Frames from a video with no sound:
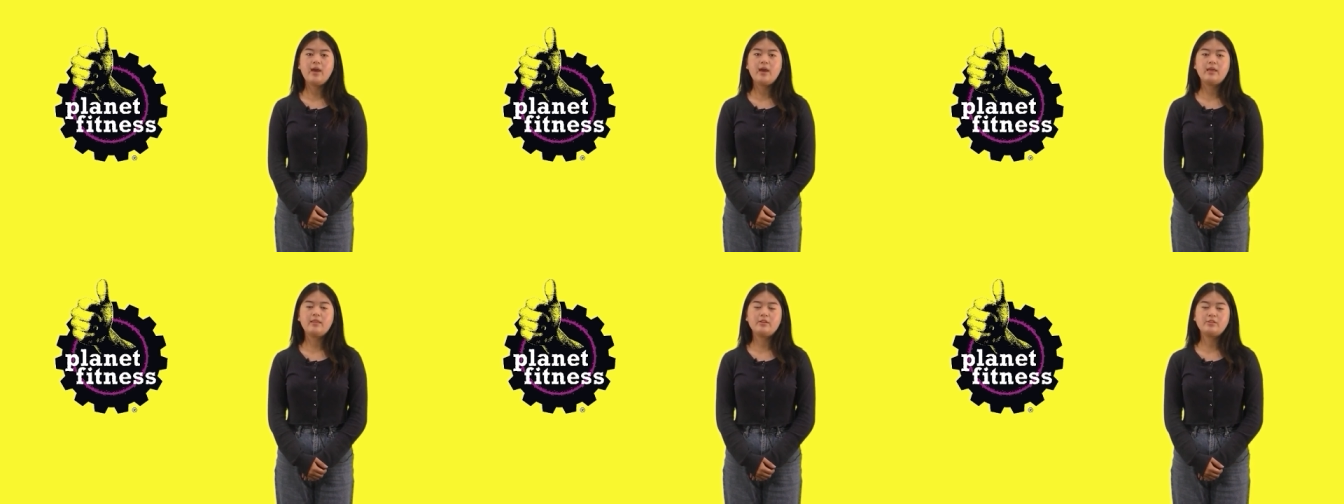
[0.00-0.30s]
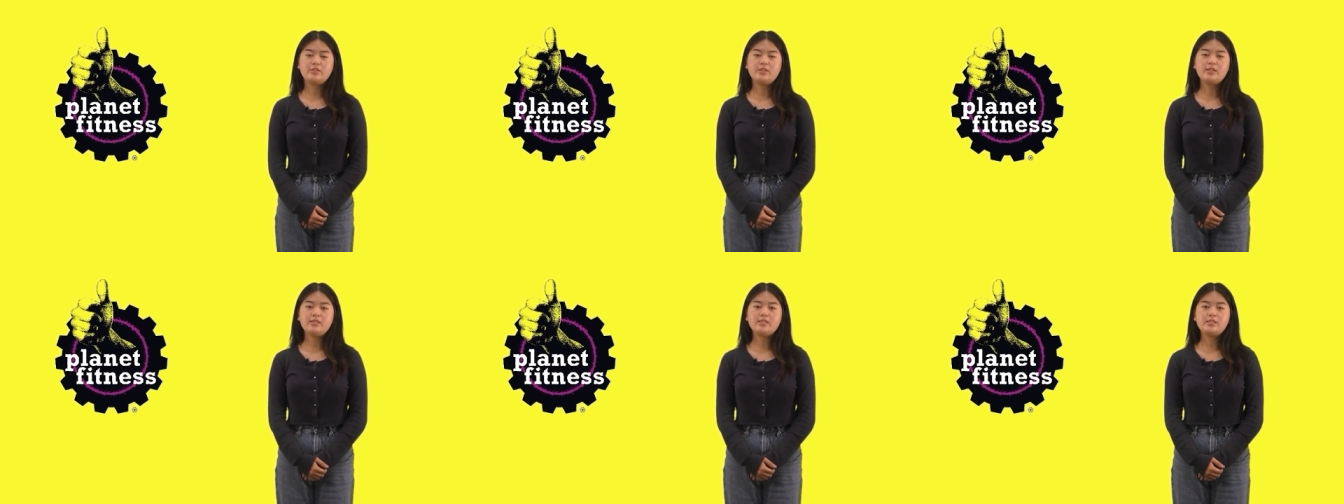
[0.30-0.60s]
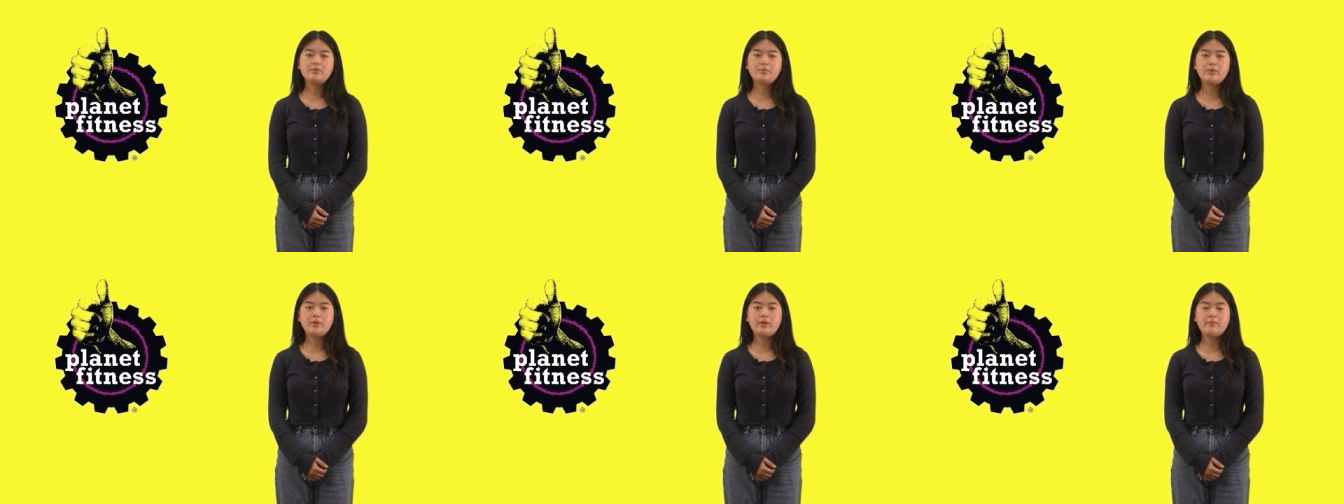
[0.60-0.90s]
and the chance
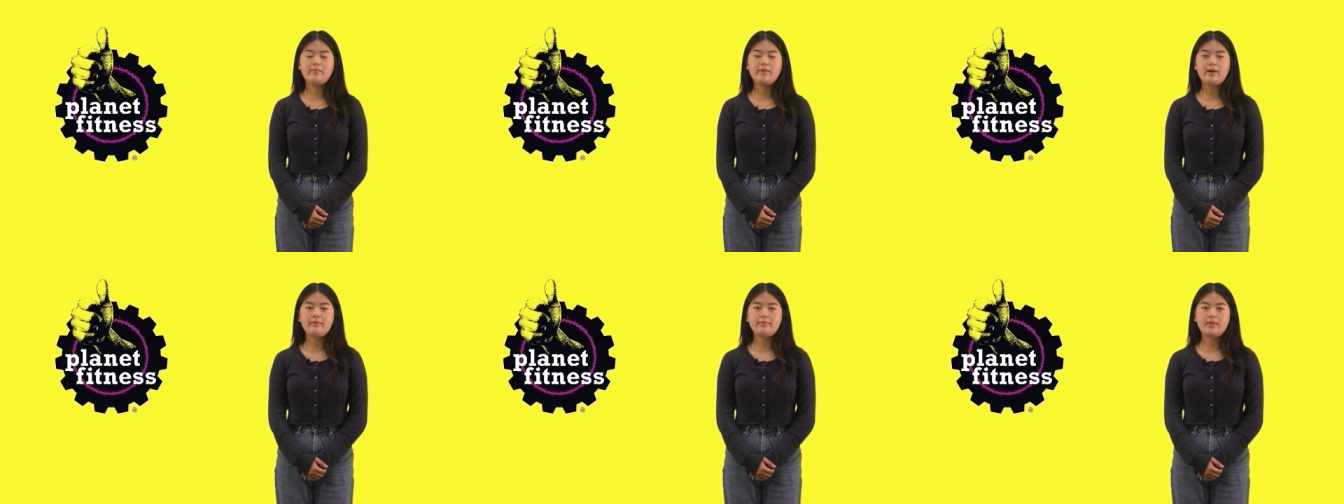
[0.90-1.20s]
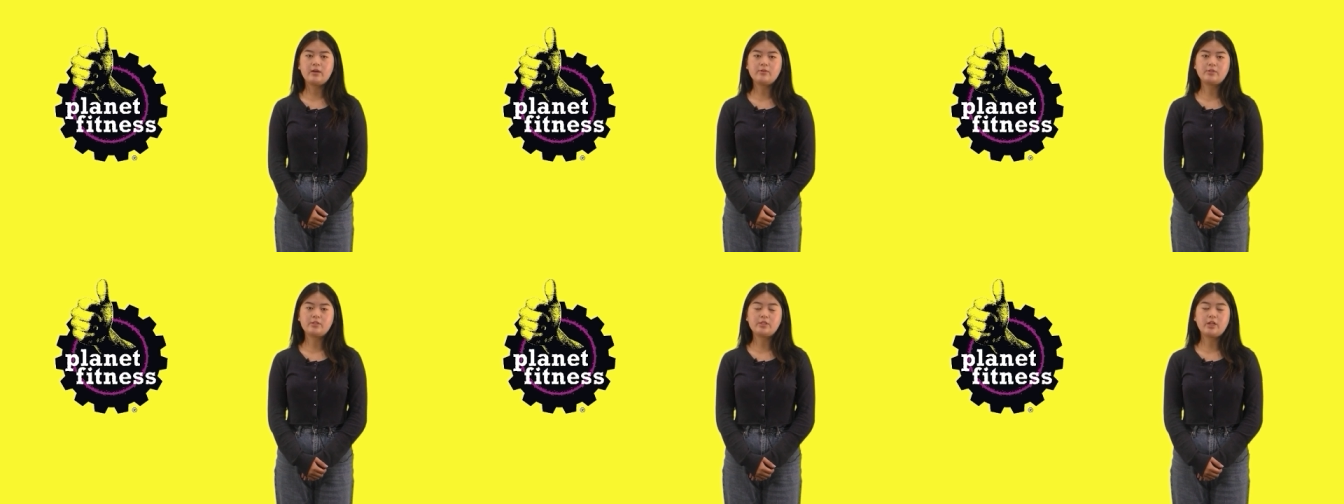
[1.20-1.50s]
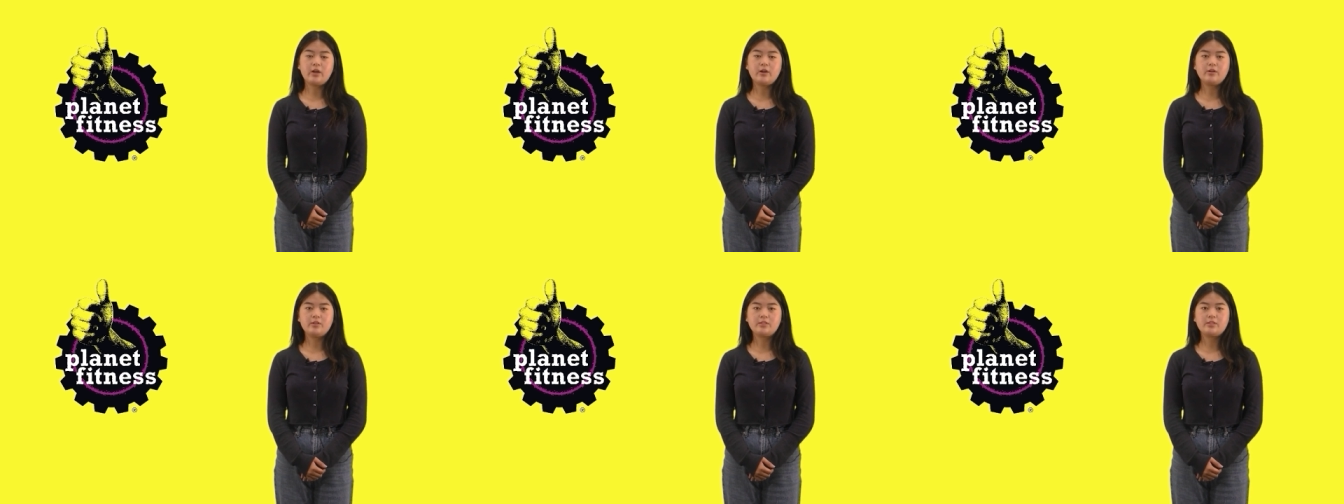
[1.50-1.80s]
to win a
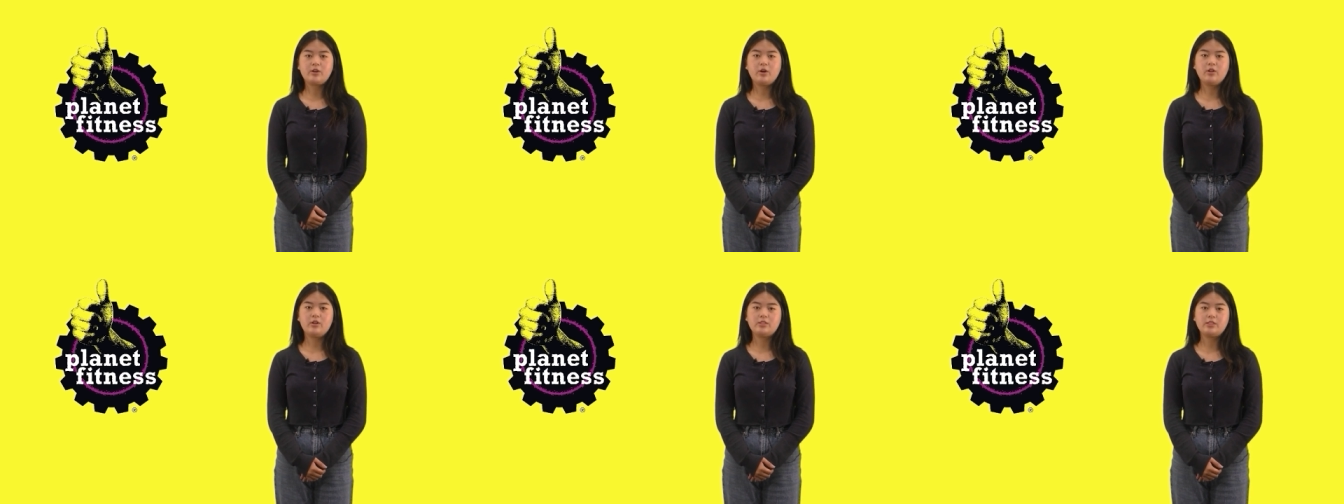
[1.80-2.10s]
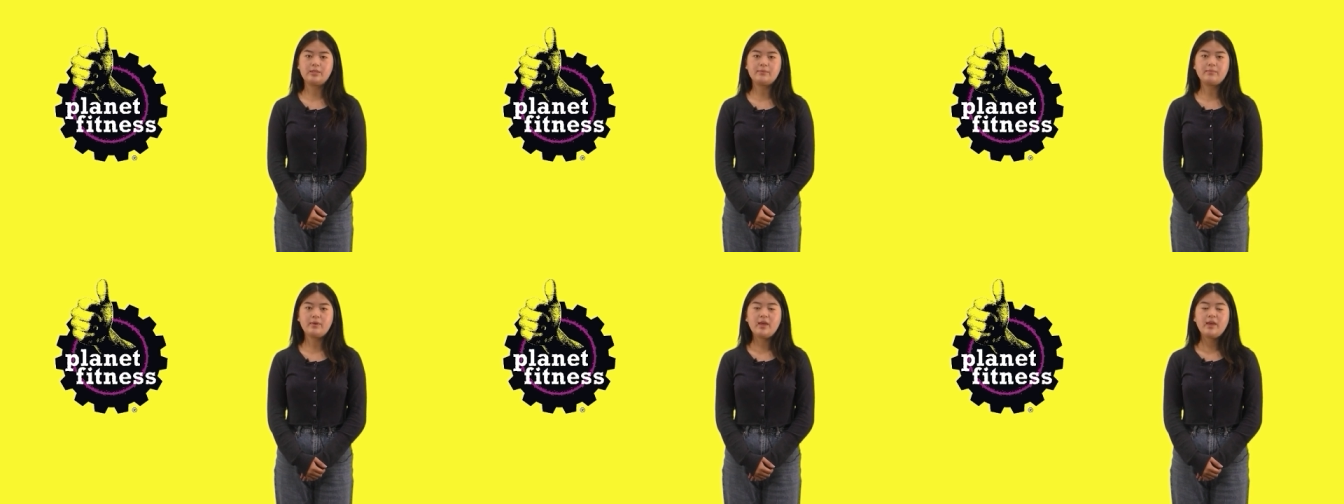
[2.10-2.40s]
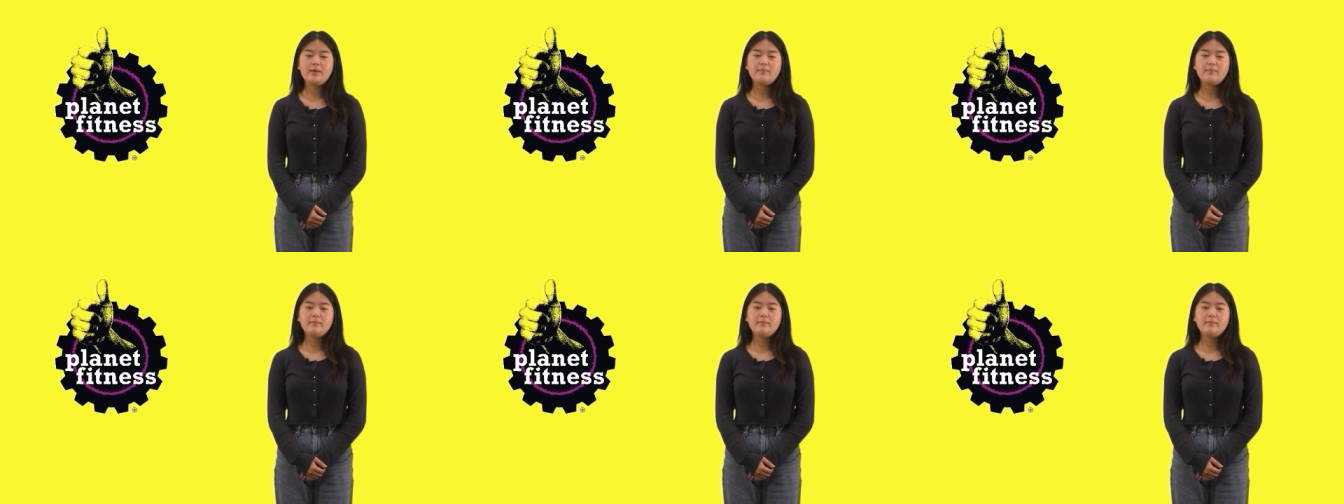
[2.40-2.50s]
$5,000 scholarship.